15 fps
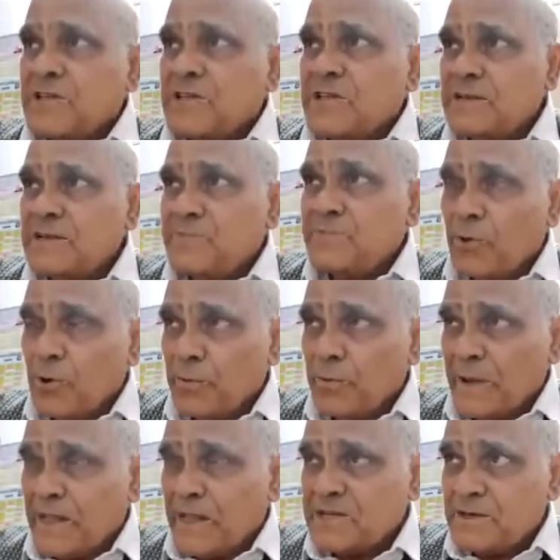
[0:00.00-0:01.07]
This still is
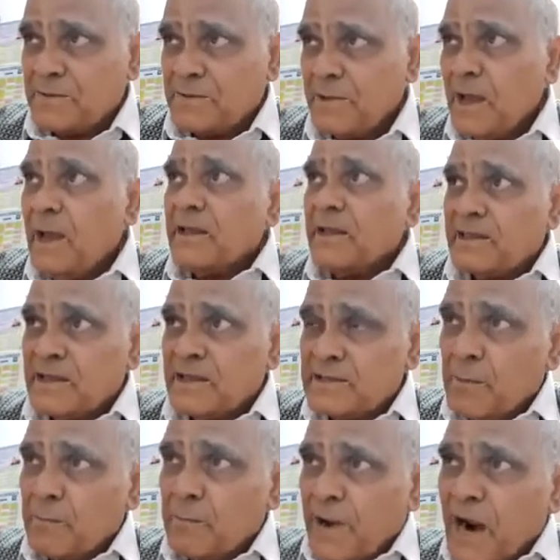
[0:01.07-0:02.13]
full of calcium. This
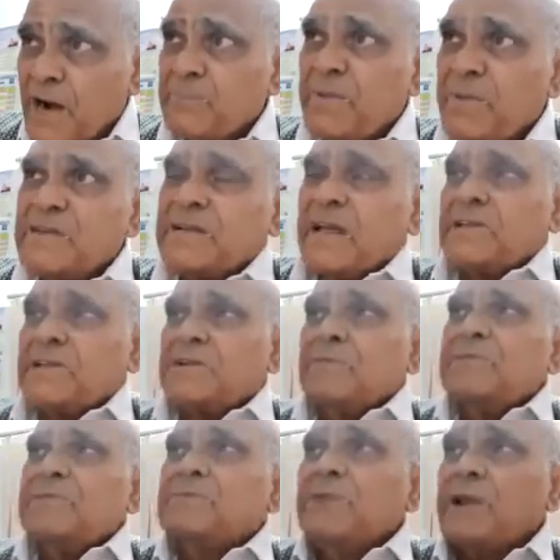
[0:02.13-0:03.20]
the plant-based calcium
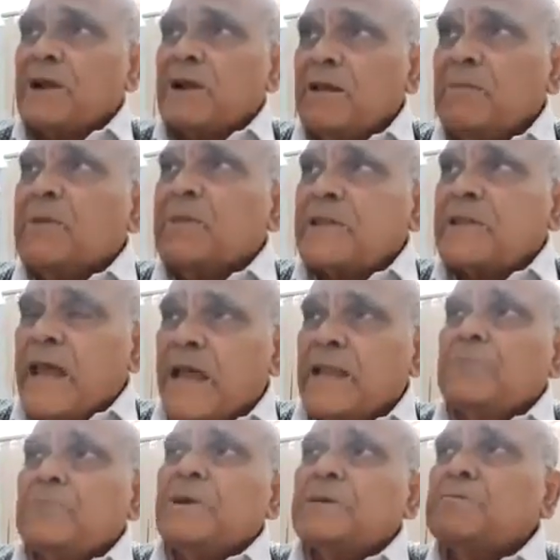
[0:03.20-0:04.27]
is miracle, but the
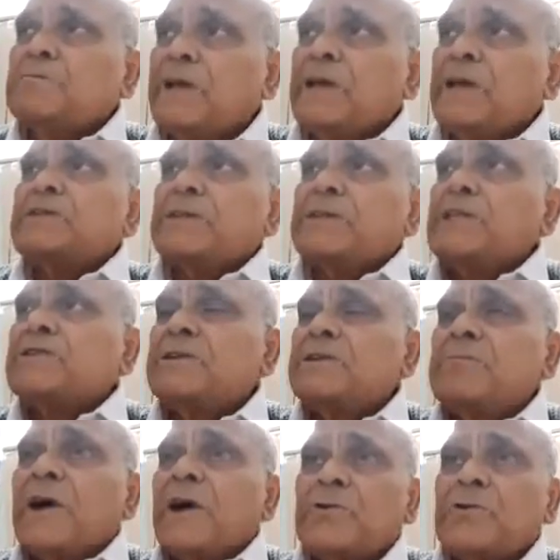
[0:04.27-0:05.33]
animal-based calcium
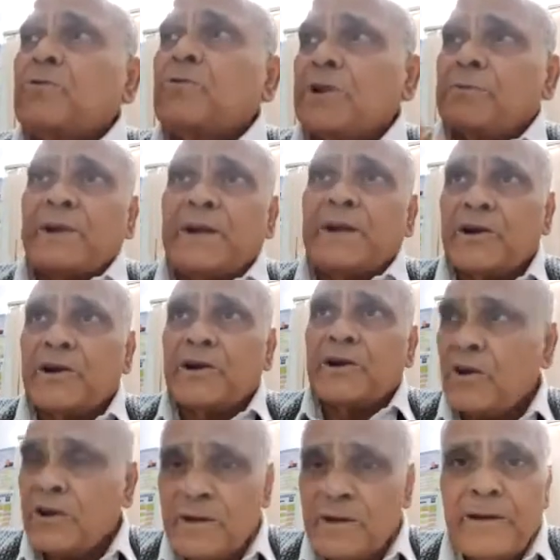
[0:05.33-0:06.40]
I don't recommend at all
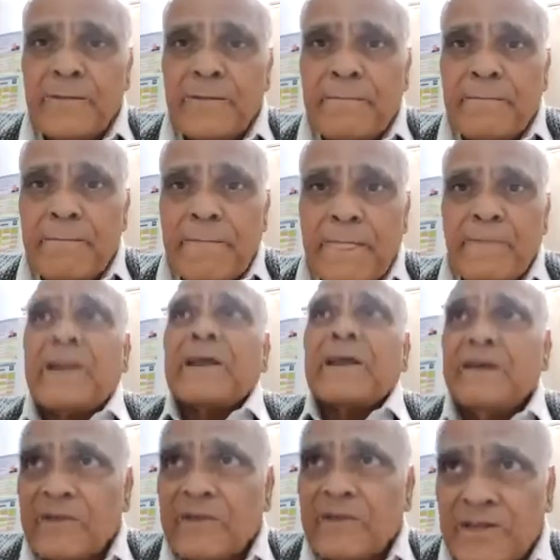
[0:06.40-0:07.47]
for even
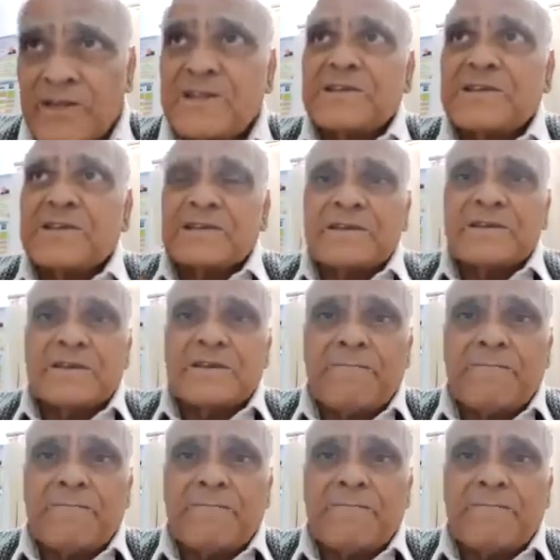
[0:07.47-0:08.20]
other diseases.